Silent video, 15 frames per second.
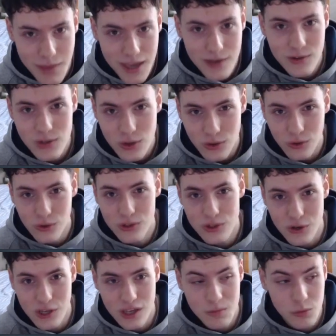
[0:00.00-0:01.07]
makes you use
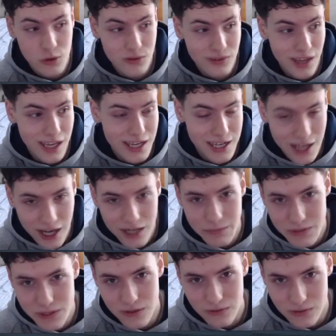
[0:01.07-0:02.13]
your keyboard like
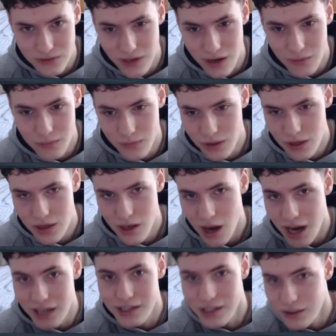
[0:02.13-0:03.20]
90% of the time.
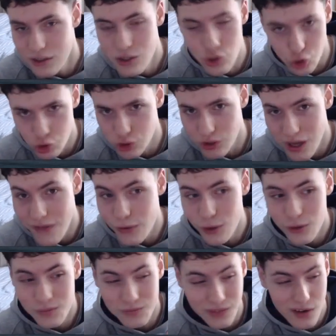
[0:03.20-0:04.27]
Ideally, you should never
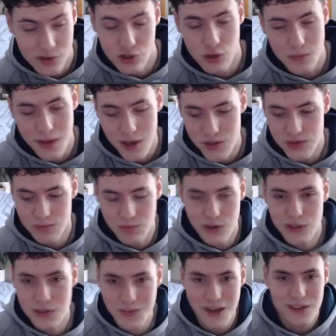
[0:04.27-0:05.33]
touch your mouse
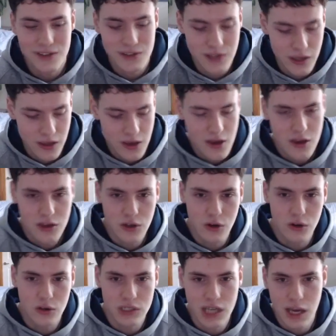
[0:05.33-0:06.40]
because the mouse is like, you know,
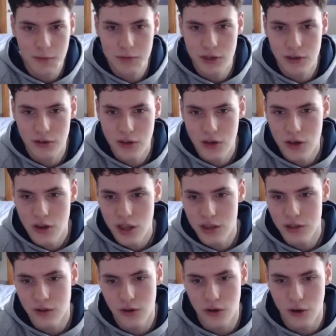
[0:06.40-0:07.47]
you're typing and
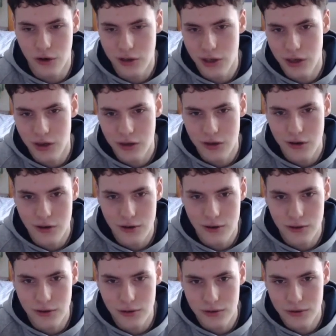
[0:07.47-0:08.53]
then, oh, okay, okay, I
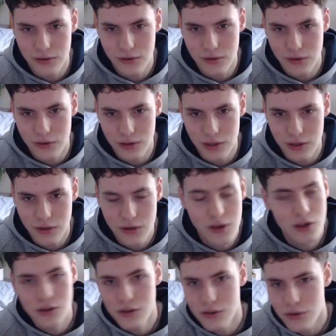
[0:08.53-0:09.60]
gotta go here.
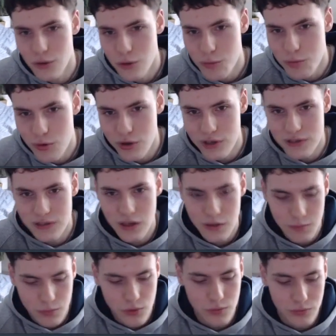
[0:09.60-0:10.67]
No, the whole point is
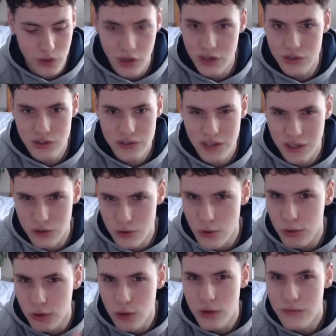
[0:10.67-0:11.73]
like, boom, you can just like do
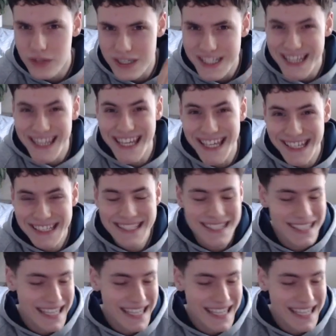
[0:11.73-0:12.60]
a lot of the things